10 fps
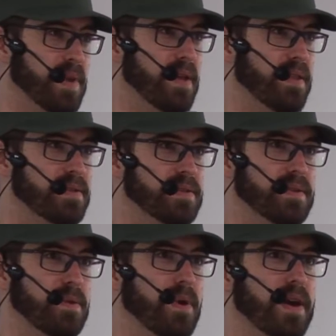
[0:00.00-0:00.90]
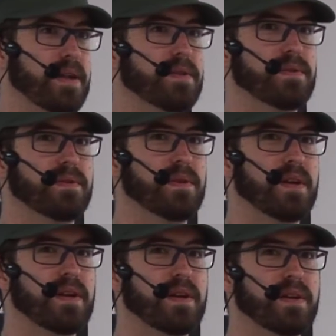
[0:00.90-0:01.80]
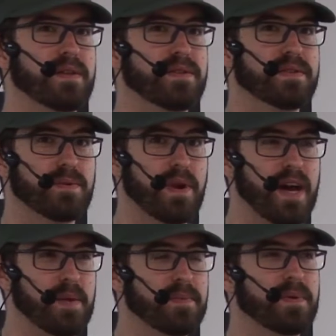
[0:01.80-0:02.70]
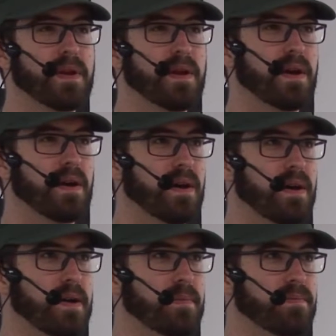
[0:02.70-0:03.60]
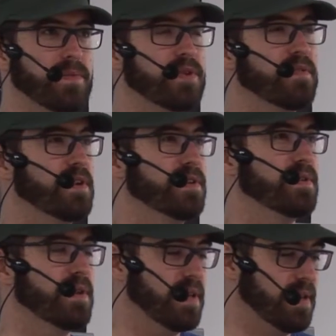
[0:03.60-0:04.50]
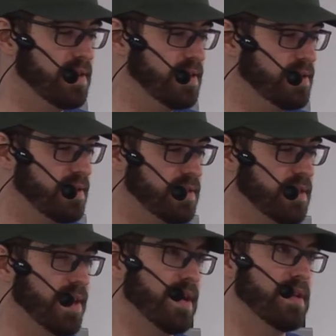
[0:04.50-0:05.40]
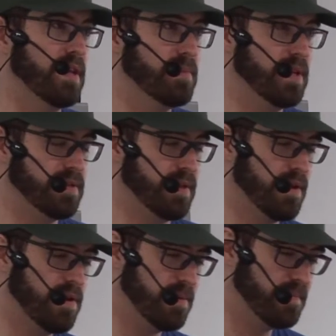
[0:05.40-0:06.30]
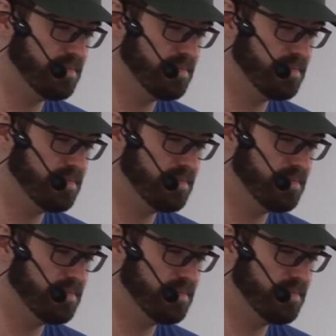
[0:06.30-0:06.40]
And it's a way to describe universally that this is the thing that I'm testing here.